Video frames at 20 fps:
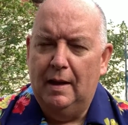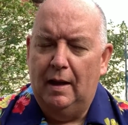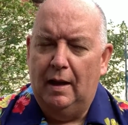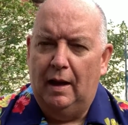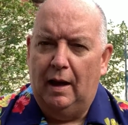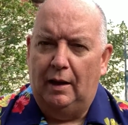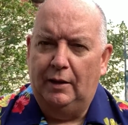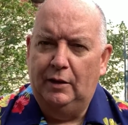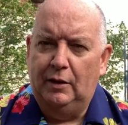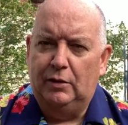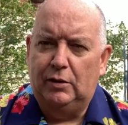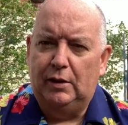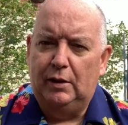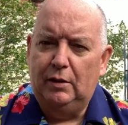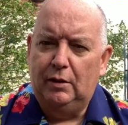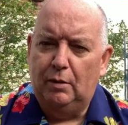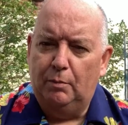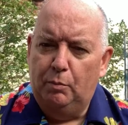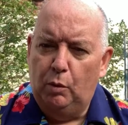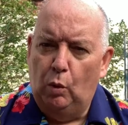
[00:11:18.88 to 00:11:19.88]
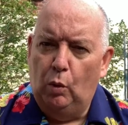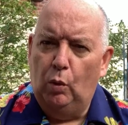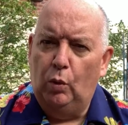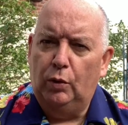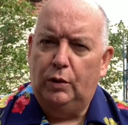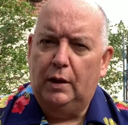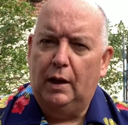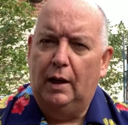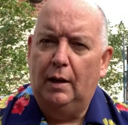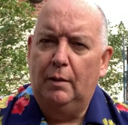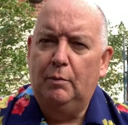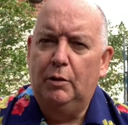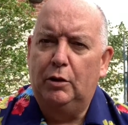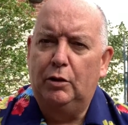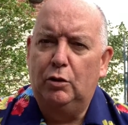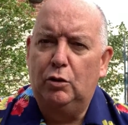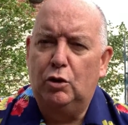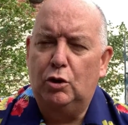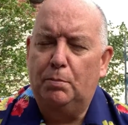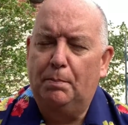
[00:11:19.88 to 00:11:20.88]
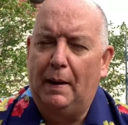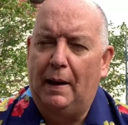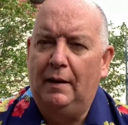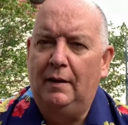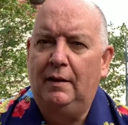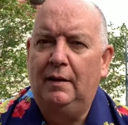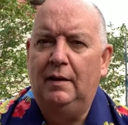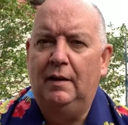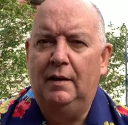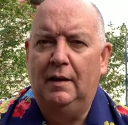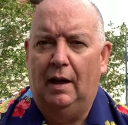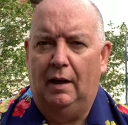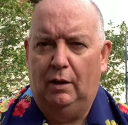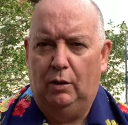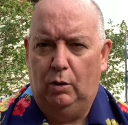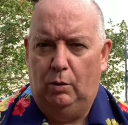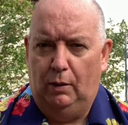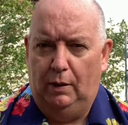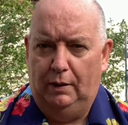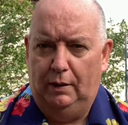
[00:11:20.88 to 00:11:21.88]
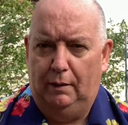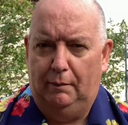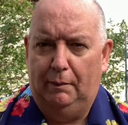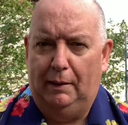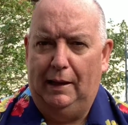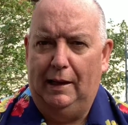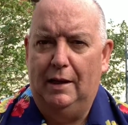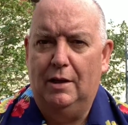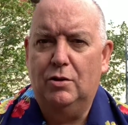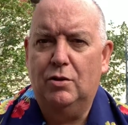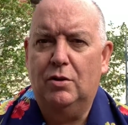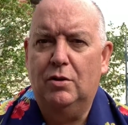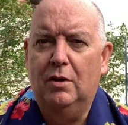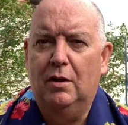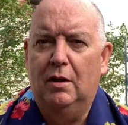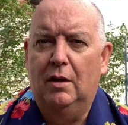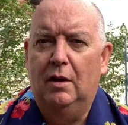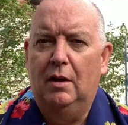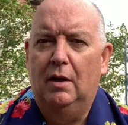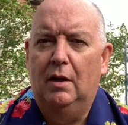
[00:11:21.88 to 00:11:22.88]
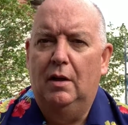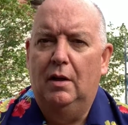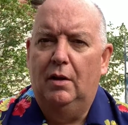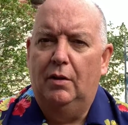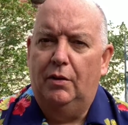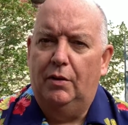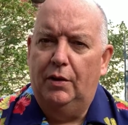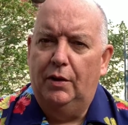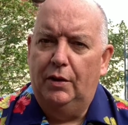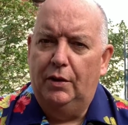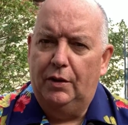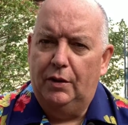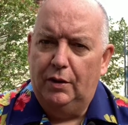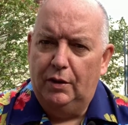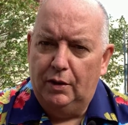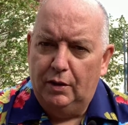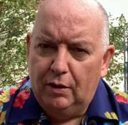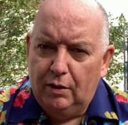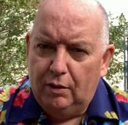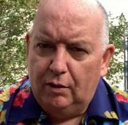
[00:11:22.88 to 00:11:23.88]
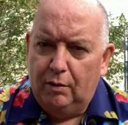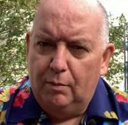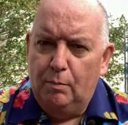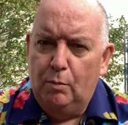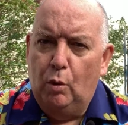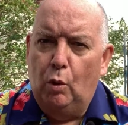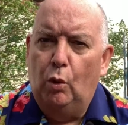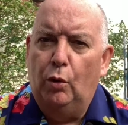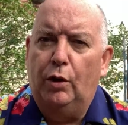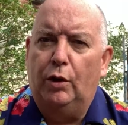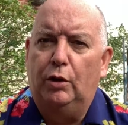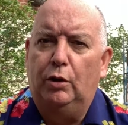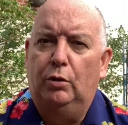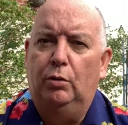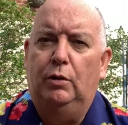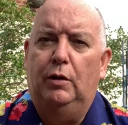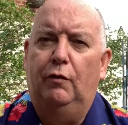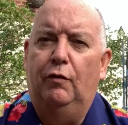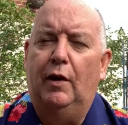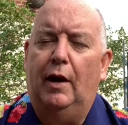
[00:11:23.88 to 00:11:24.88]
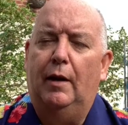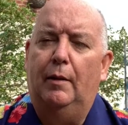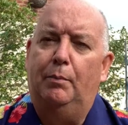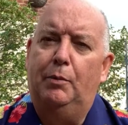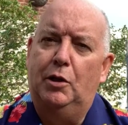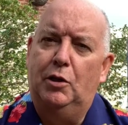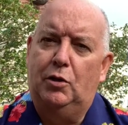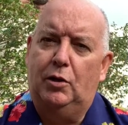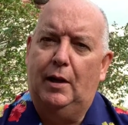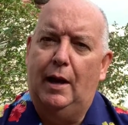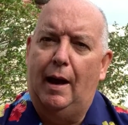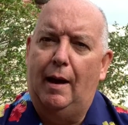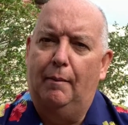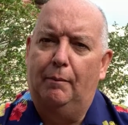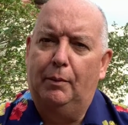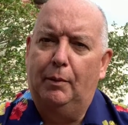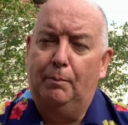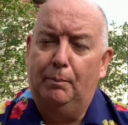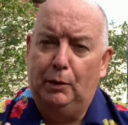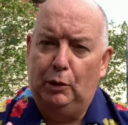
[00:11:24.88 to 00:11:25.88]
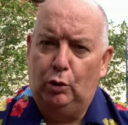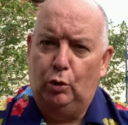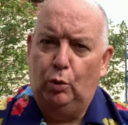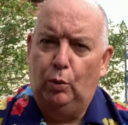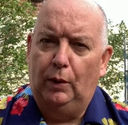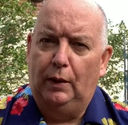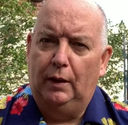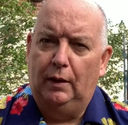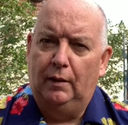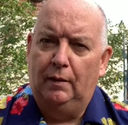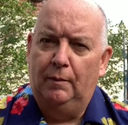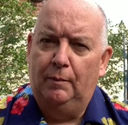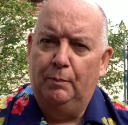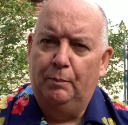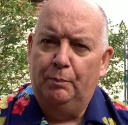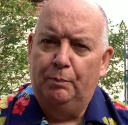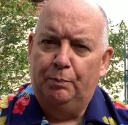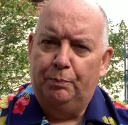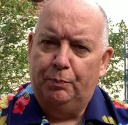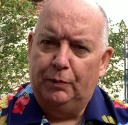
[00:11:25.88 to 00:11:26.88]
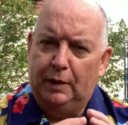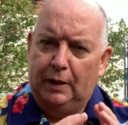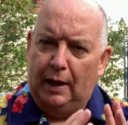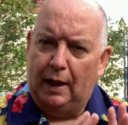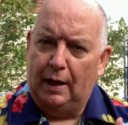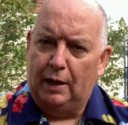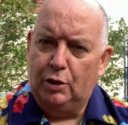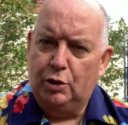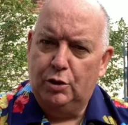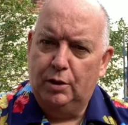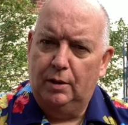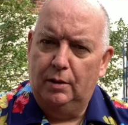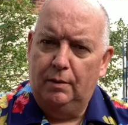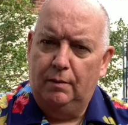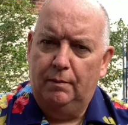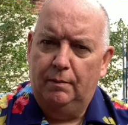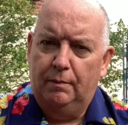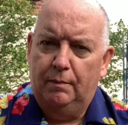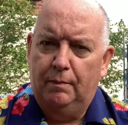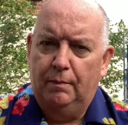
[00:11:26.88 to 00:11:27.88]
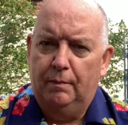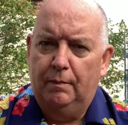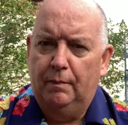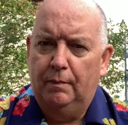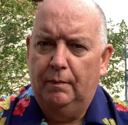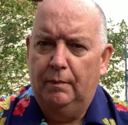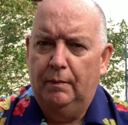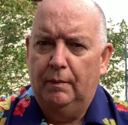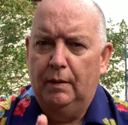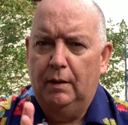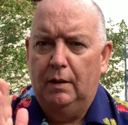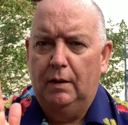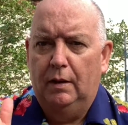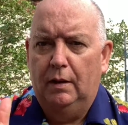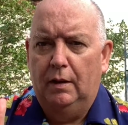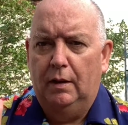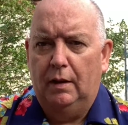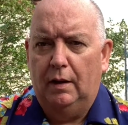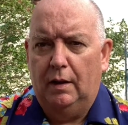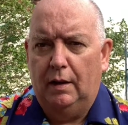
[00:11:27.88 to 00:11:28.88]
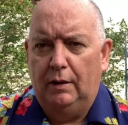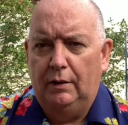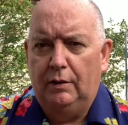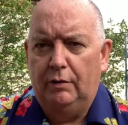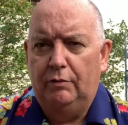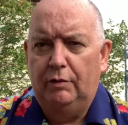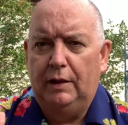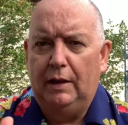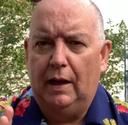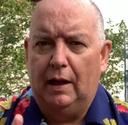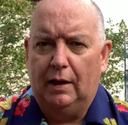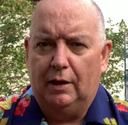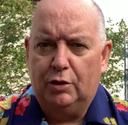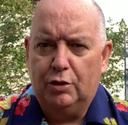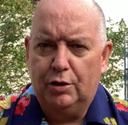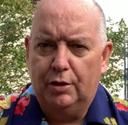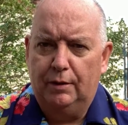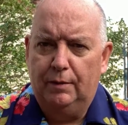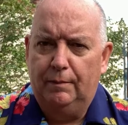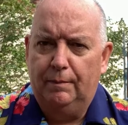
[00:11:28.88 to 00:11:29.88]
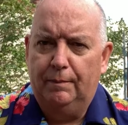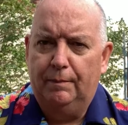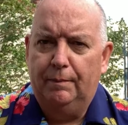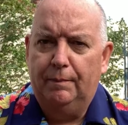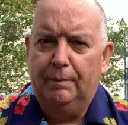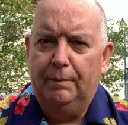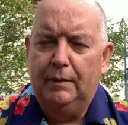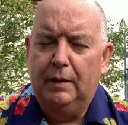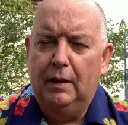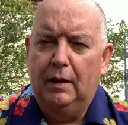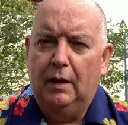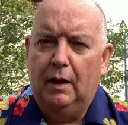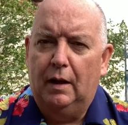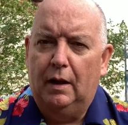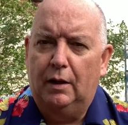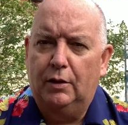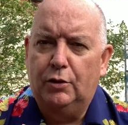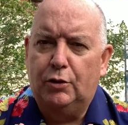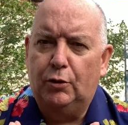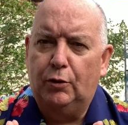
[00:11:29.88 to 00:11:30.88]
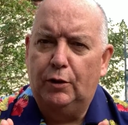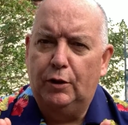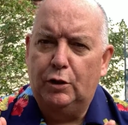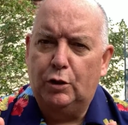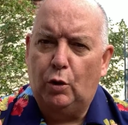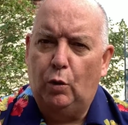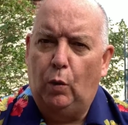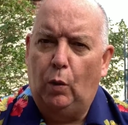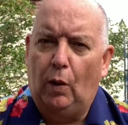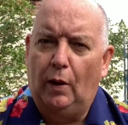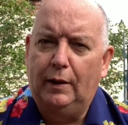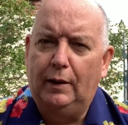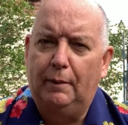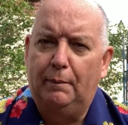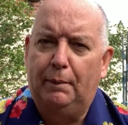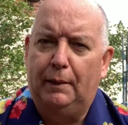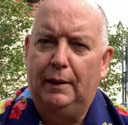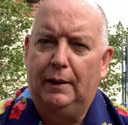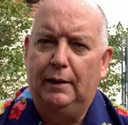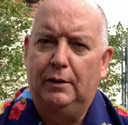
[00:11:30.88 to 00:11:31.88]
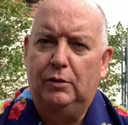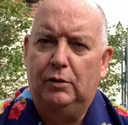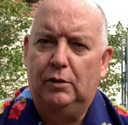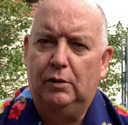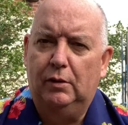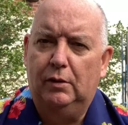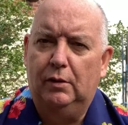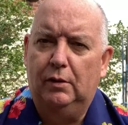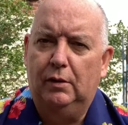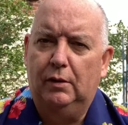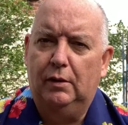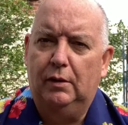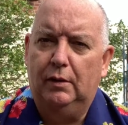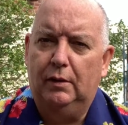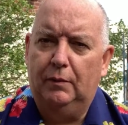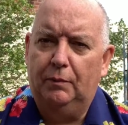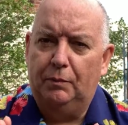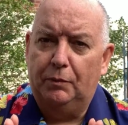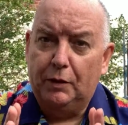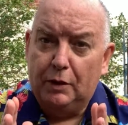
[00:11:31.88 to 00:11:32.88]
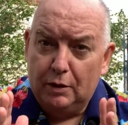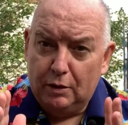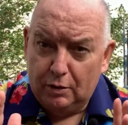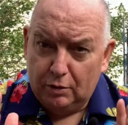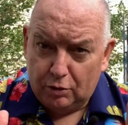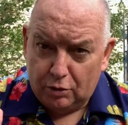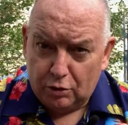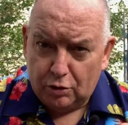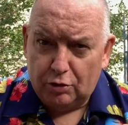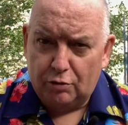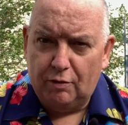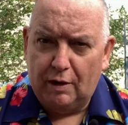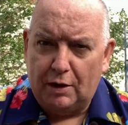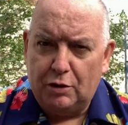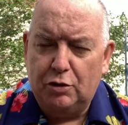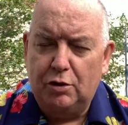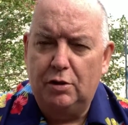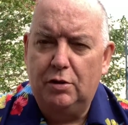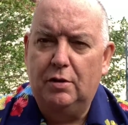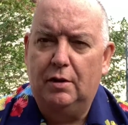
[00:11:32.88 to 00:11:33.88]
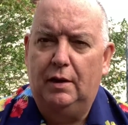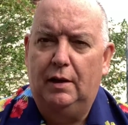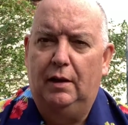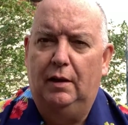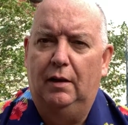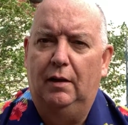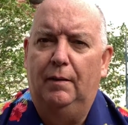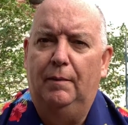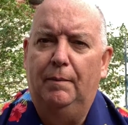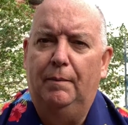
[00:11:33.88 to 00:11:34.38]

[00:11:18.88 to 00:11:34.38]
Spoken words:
And you see, the more time that you spend in that quiet place, the more that you develop this gap between the action and the reaction. And so this quiet place just stretches a little.